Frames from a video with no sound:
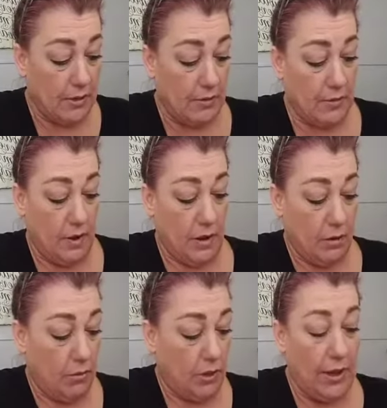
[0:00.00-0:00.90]

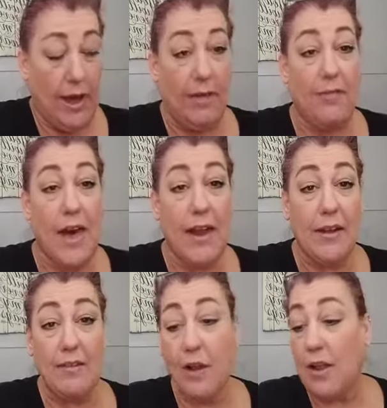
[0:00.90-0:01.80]
So that
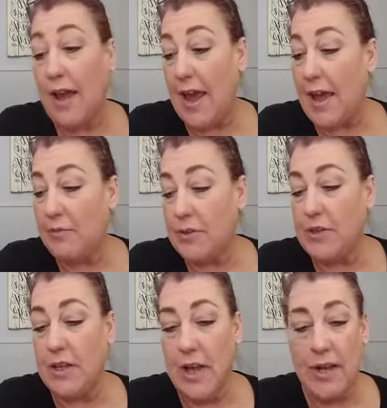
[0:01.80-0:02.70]
is all I have for
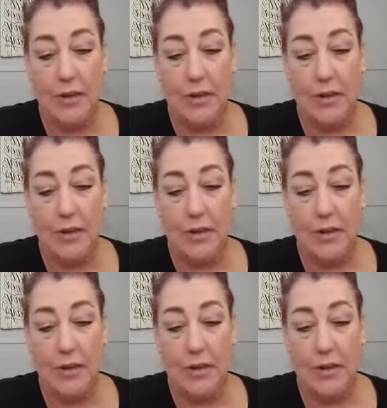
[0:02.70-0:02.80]
tonight.